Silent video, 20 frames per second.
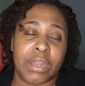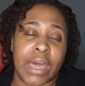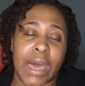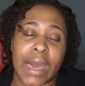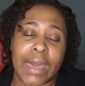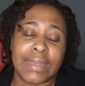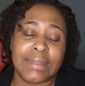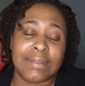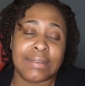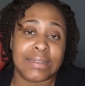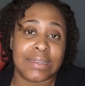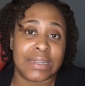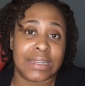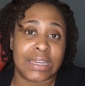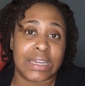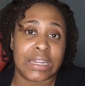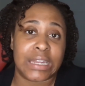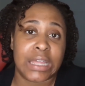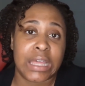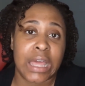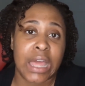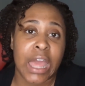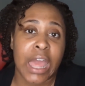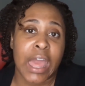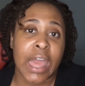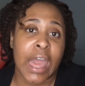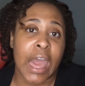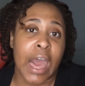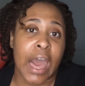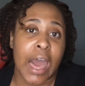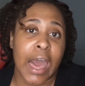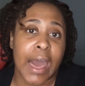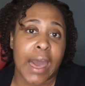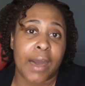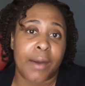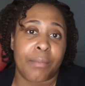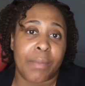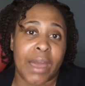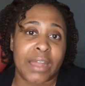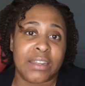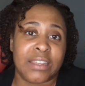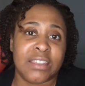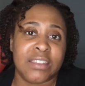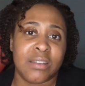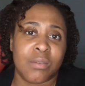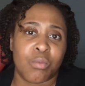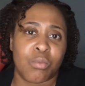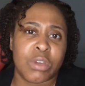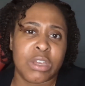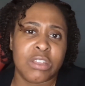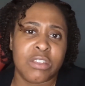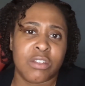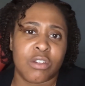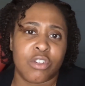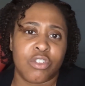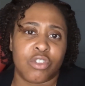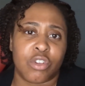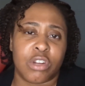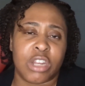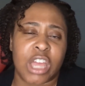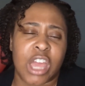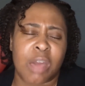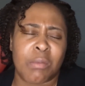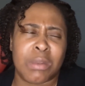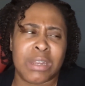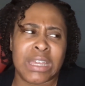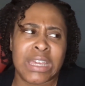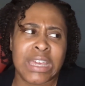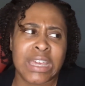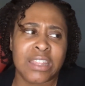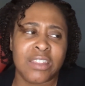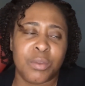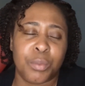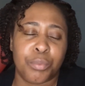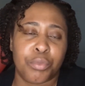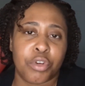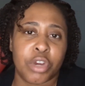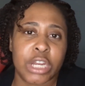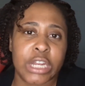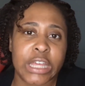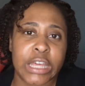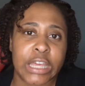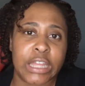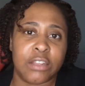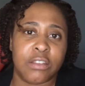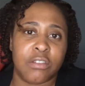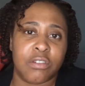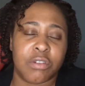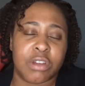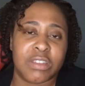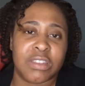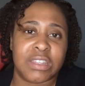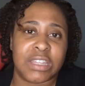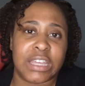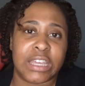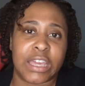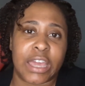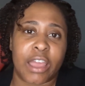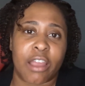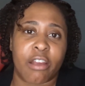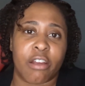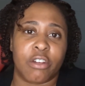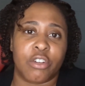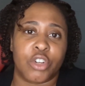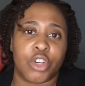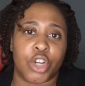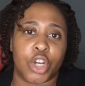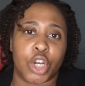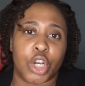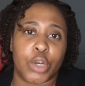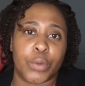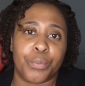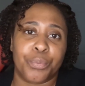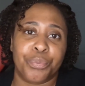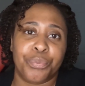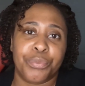but I didn't. I did some research on him and he's a pretty interesting character.